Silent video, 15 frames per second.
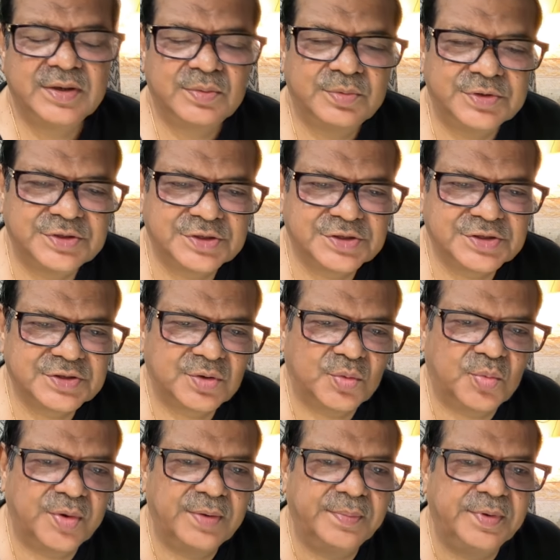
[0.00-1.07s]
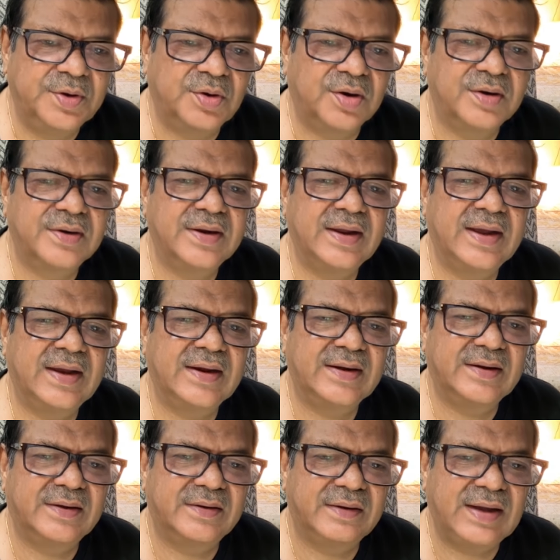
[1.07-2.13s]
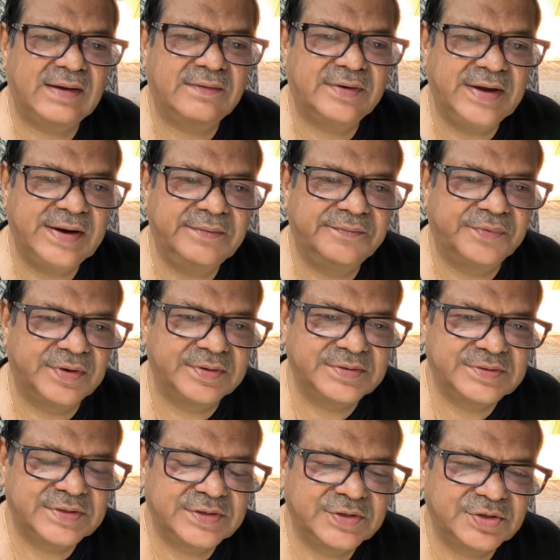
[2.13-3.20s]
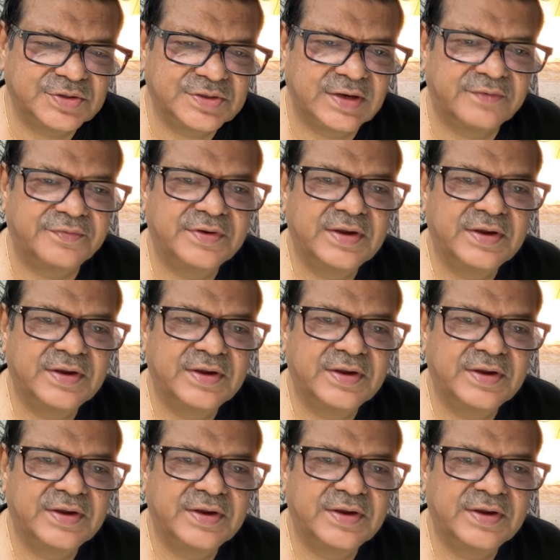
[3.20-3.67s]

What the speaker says: which is way beyond and have a name for yourself.